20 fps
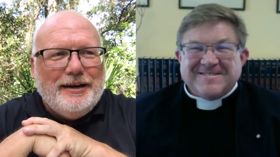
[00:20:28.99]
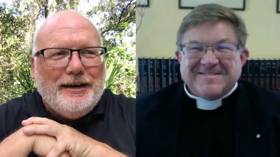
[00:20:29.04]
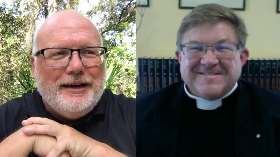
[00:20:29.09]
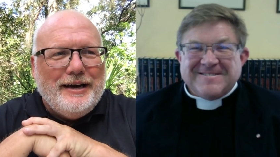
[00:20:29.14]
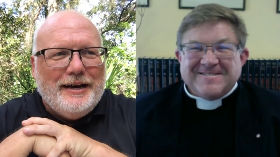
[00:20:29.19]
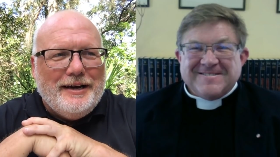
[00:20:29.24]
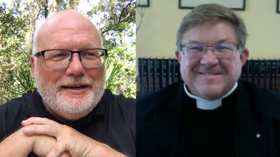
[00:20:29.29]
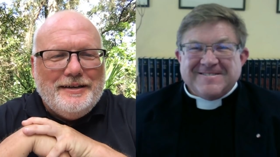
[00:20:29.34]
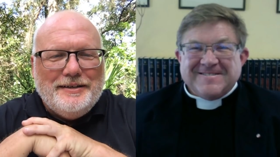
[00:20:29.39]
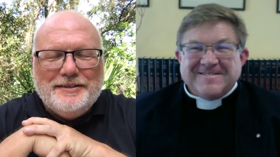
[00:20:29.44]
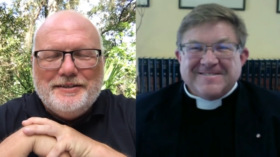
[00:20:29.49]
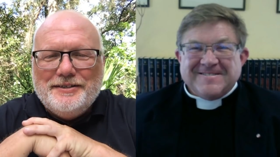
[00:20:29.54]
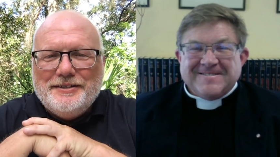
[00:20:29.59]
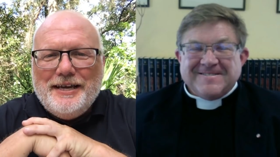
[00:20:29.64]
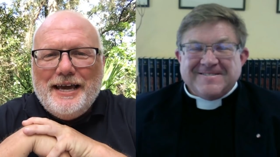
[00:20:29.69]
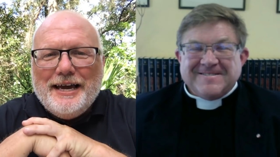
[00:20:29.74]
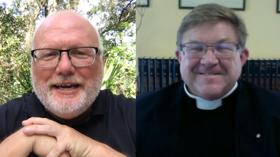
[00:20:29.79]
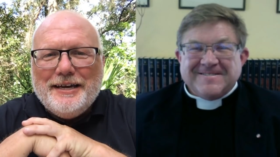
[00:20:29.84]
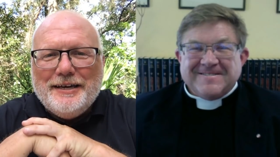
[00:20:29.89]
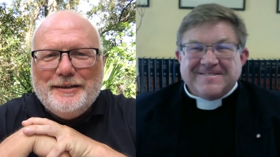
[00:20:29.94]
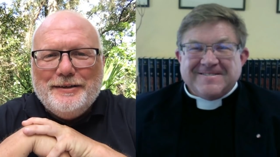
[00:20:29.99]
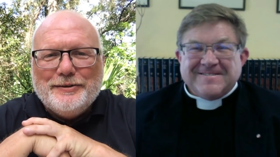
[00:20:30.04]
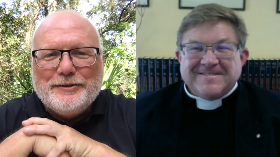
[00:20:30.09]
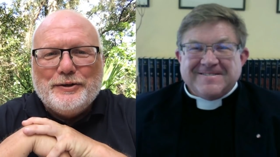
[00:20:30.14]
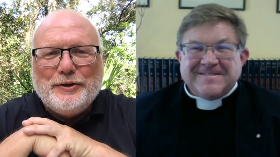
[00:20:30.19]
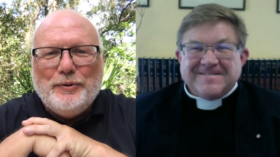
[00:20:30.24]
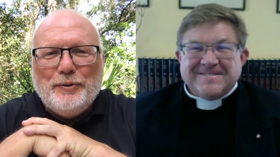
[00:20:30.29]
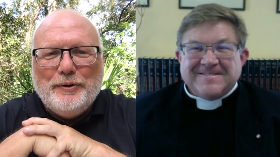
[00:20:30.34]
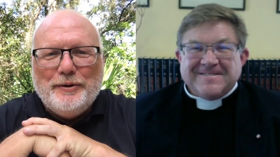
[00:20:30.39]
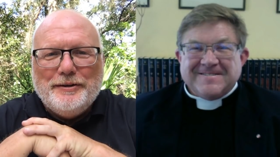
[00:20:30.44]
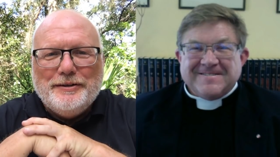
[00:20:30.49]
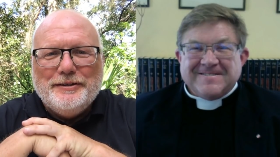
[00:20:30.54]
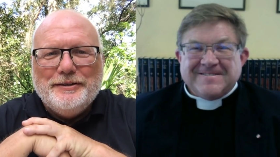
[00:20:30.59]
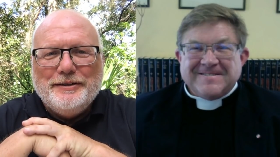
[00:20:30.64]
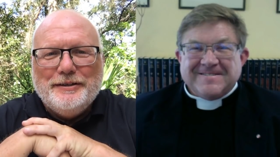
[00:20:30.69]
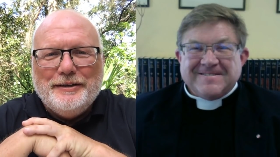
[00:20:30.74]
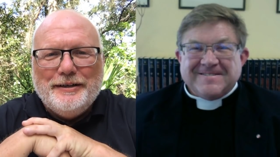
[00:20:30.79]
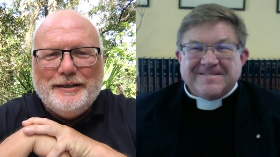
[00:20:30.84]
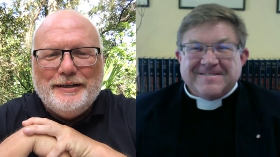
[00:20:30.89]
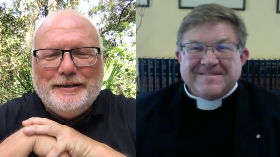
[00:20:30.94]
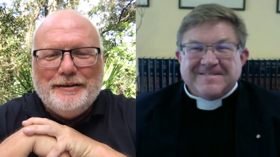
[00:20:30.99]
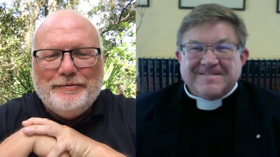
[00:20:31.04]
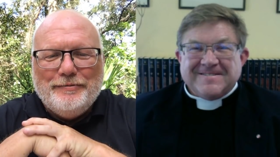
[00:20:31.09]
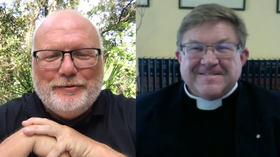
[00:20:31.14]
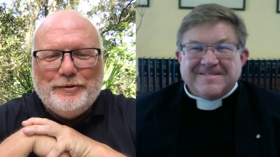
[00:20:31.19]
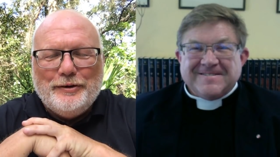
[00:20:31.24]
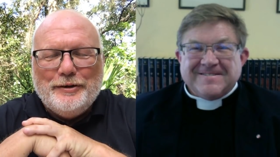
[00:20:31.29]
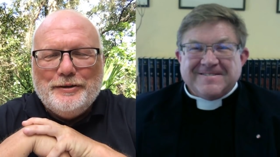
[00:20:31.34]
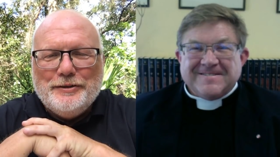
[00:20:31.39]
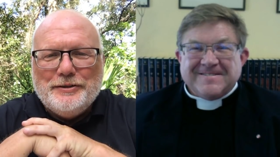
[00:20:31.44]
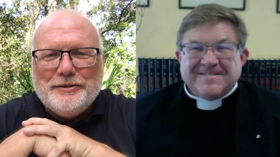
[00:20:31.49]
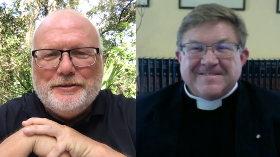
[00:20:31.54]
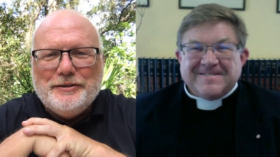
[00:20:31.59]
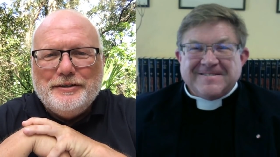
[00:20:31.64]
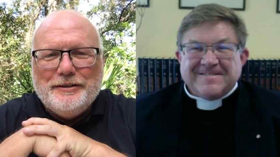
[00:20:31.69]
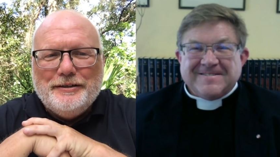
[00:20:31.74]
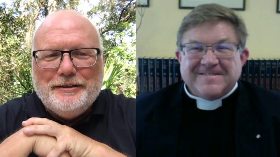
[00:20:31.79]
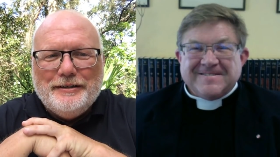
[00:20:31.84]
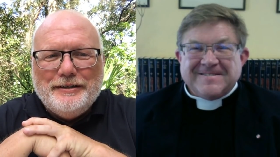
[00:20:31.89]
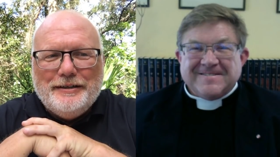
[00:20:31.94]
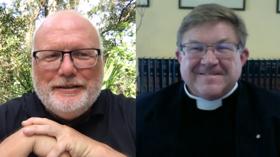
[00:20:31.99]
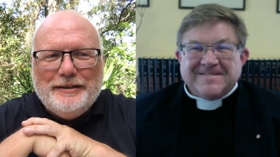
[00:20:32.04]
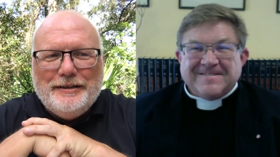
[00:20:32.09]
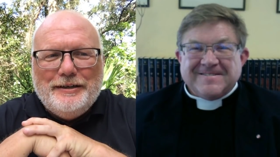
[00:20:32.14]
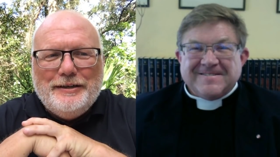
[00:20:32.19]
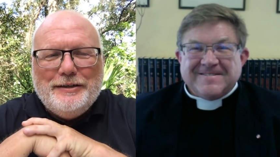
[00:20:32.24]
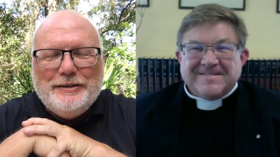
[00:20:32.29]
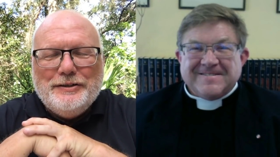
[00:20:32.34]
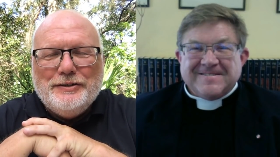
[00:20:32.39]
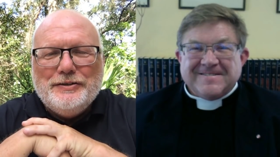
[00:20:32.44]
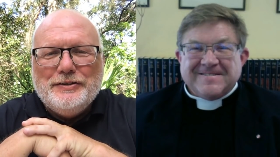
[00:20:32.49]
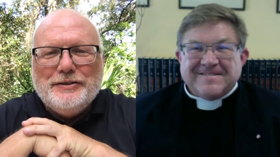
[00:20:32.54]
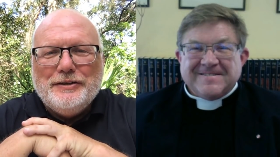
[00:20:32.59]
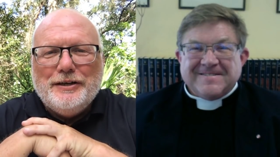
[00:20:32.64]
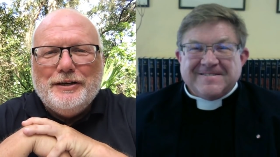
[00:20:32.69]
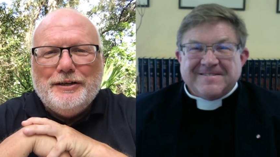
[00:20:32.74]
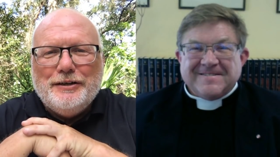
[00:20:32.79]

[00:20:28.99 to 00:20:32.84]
Speaker 1: Uh, he's stacking his court uh, for his his